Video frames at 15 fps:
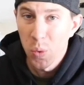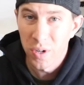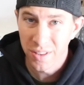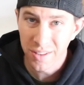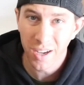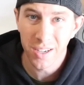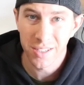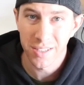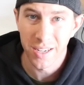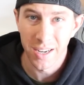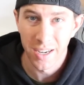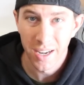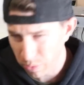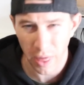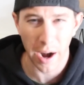with
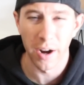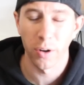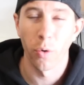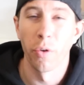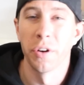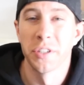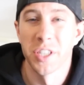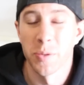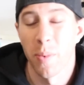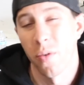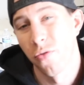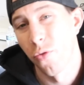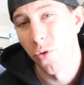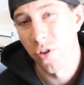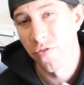Dustin. That of course is
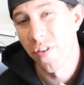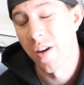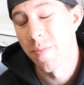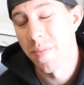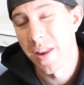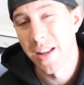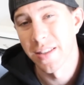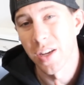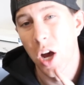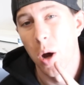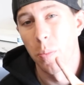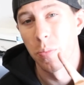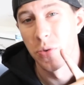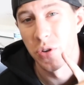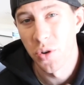about 45 minutes
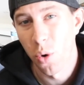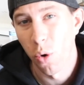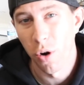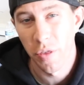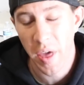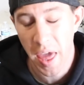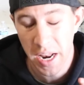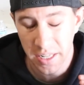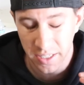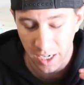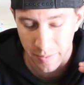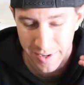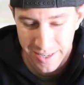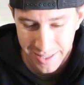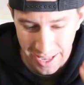up north and it's
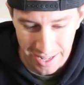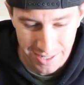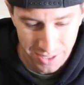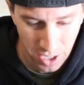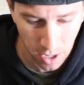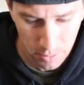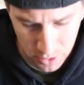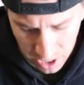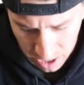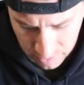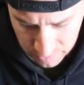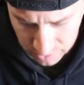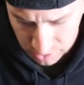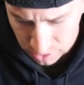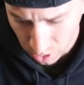gonna be dead stop
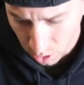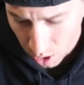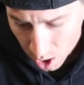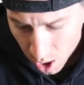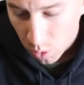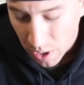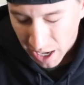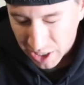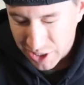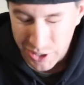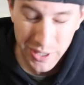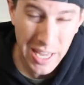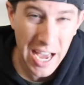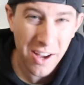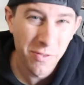traffic. So we actually
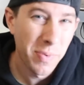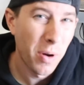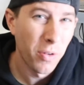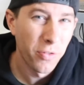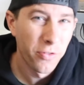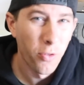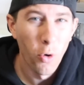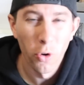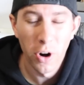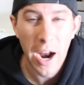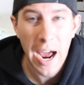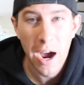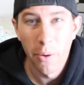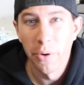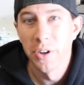only have about four
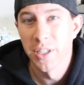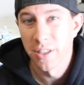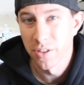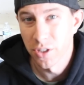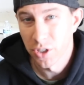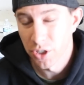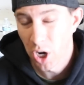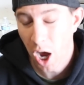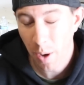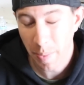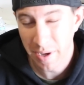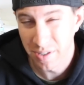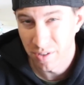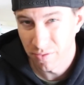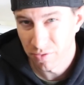hours at the shop
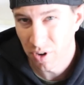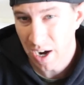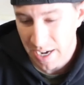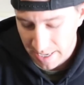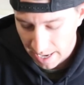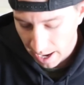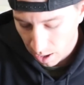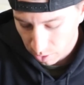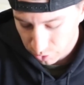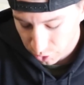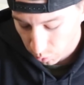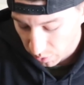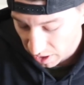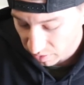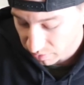as of right now,
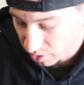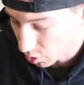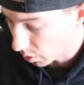so we have to